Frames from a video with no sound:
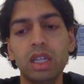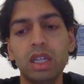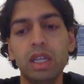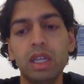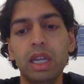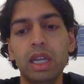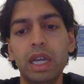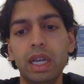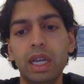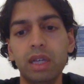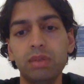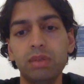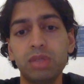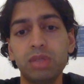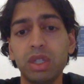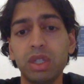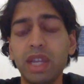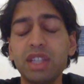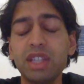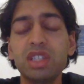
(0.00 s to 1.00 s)

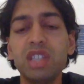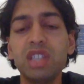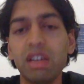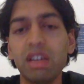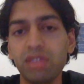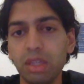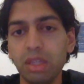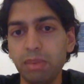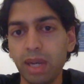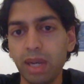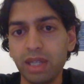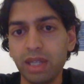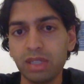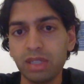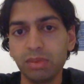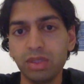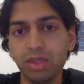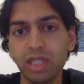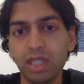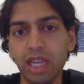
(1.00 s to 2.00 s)
So yeah, it's definitely
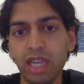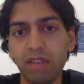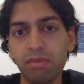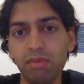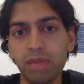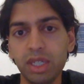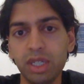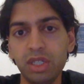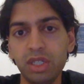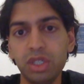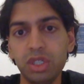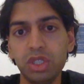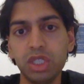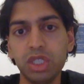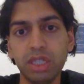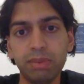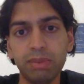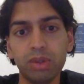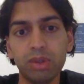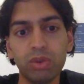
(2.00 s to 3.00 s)
possible to have much
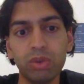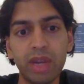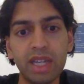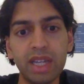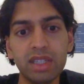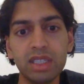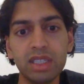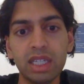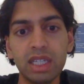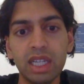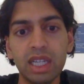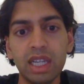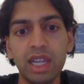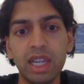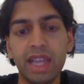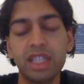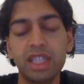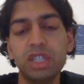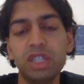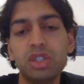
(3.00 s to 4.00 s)
cheaper rent.
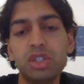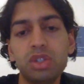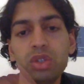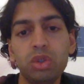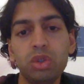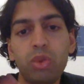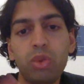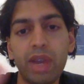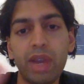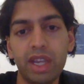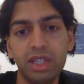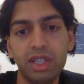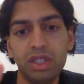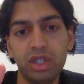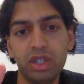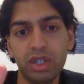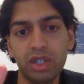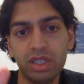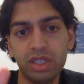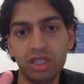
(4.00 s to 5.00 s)
And there's two ways
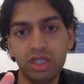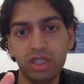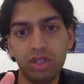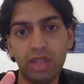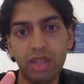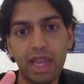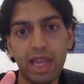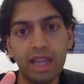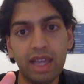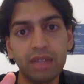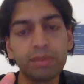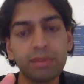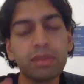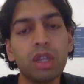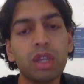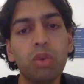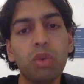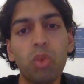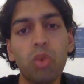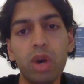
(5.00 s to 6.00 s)
you're going to do that.
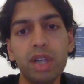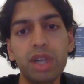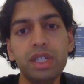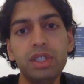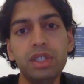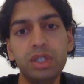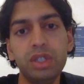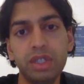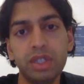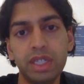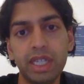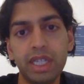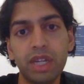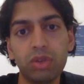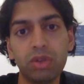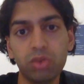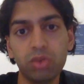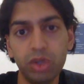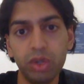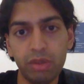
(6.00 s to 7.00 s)
One is you're going to
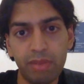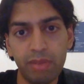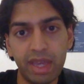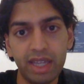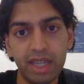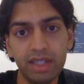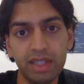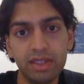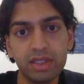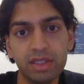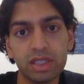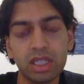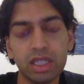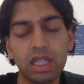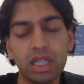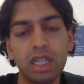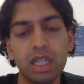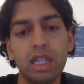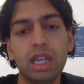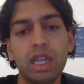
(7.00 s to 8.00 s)
get roommates.
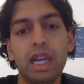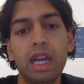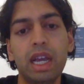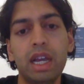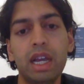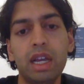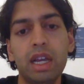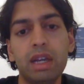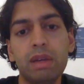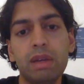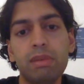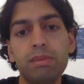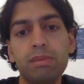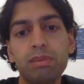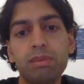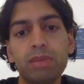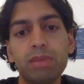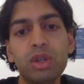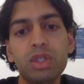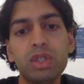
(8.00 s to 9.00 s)

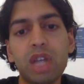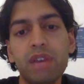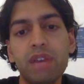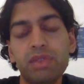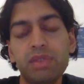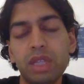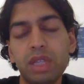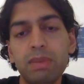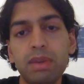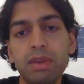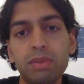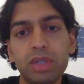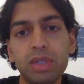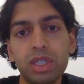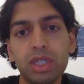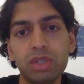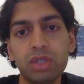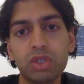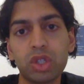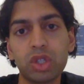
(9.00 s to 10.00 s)
Most often people
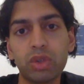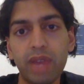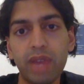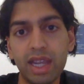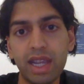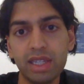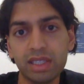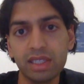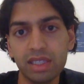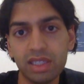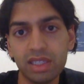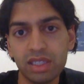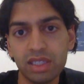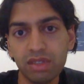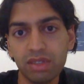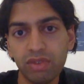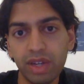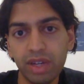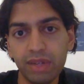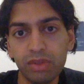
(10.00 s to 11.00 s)
use Craigslist to
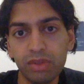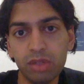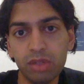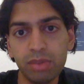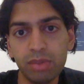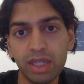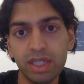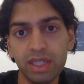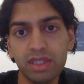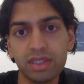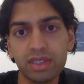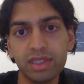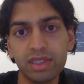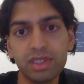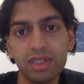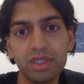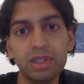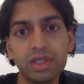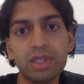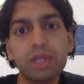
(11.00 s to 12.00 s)
find roommates. This
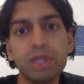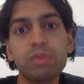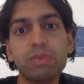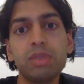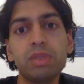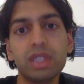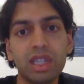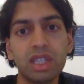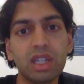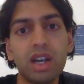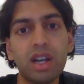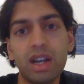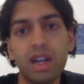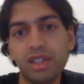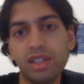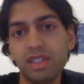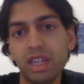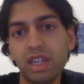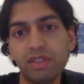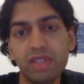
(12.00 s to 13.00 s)
is going to split the
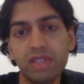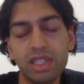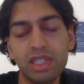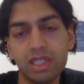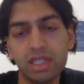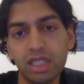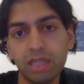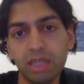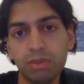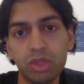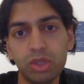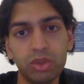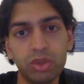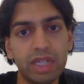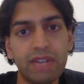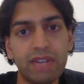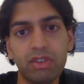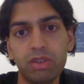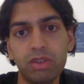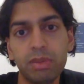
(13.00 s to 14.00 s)
cost, obviously, between
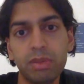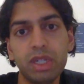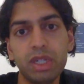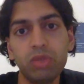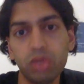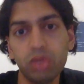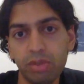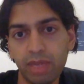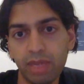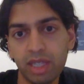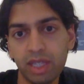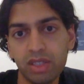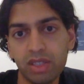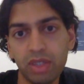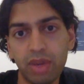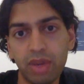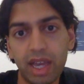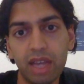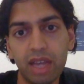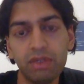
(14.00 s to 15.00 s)
however many roommates you
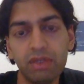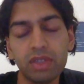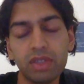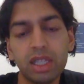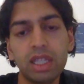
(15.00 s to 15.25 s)
have.